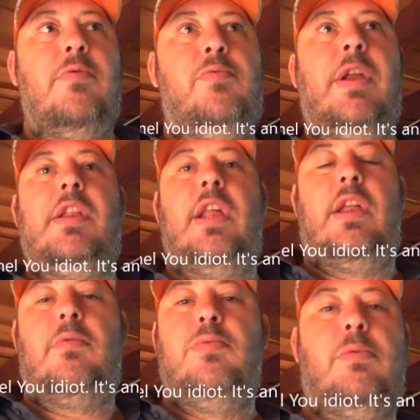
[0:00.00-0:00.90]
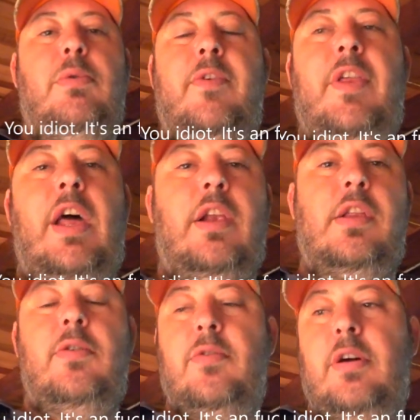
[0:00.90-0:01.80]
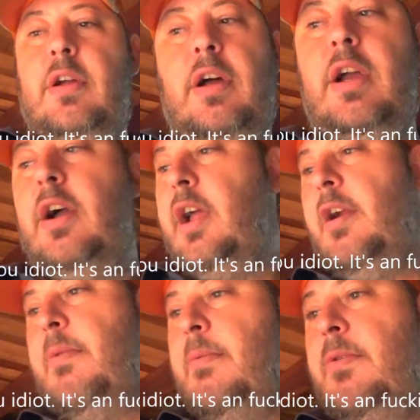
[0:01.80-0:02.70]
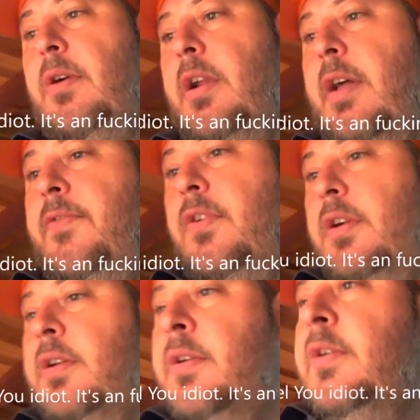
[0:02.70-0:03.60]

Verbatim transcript: recess, whatever the hell it's called. I, I, I can't remember the right name for it.